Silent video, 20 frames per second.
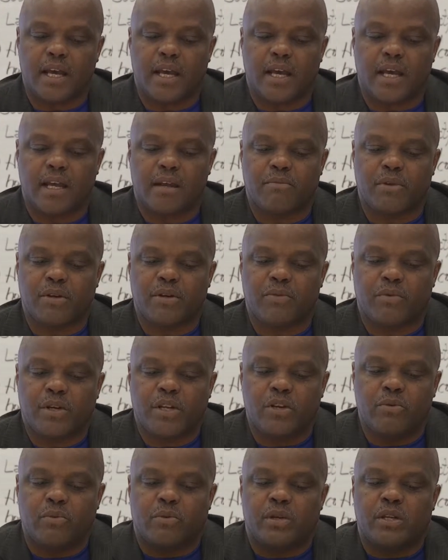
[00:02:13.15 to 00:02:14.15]

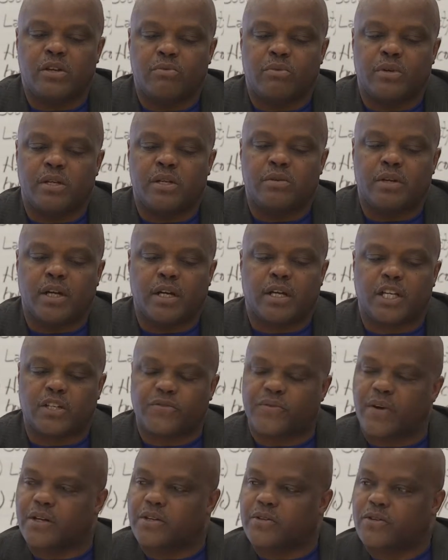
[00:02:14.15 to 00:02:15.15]
when you're in a
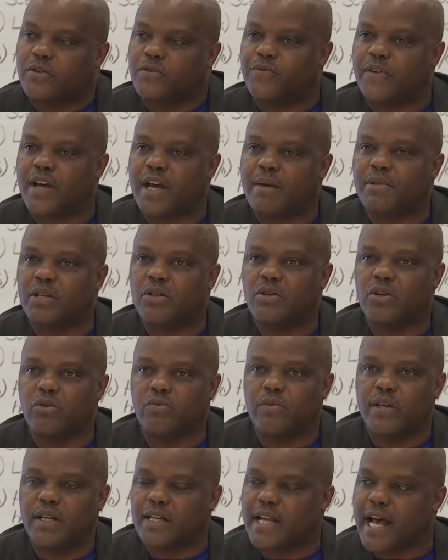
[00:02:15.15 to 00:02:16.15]
dysfunctional family, you
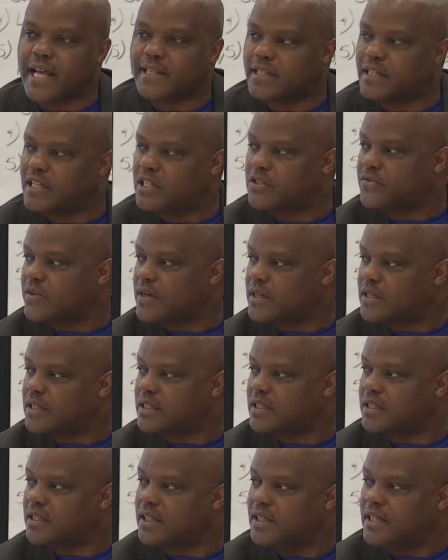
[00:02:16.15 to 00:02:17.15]
don't realize the
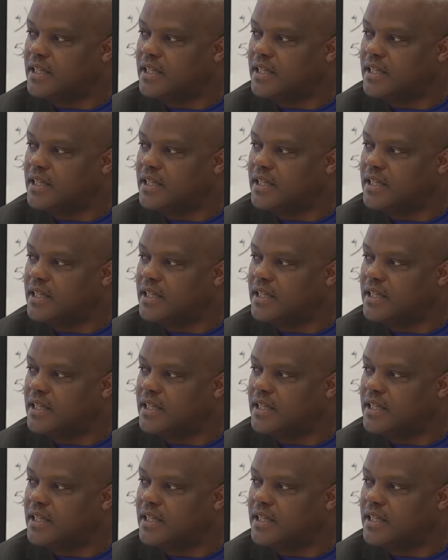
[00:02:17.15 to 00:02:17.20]
dysfunction.